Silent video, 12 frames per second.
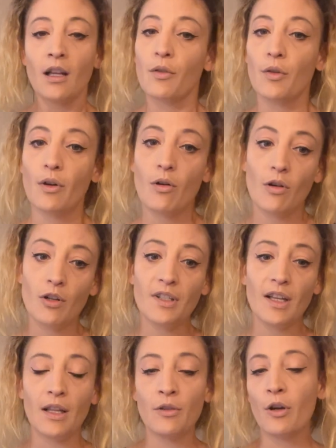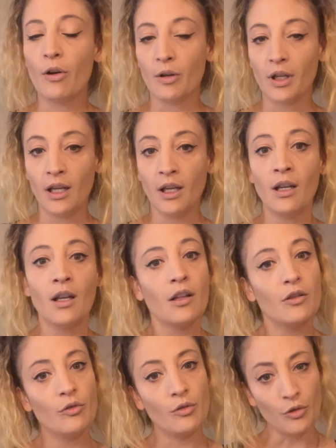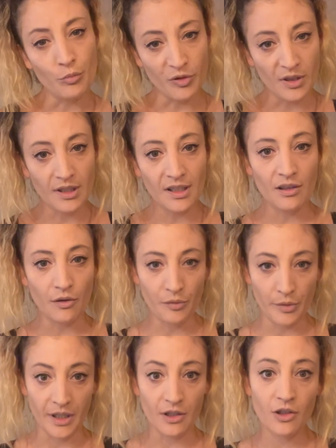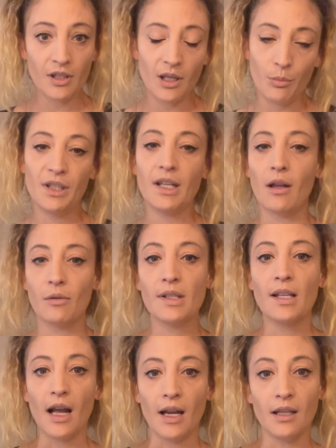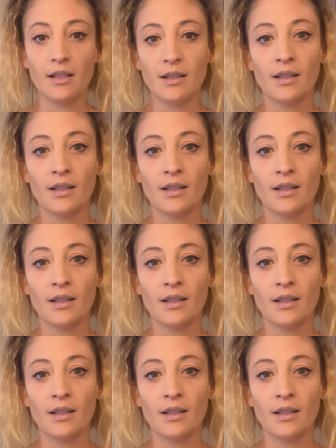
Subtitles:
The hot and the honey, do not put it in the fridge, keep it outside.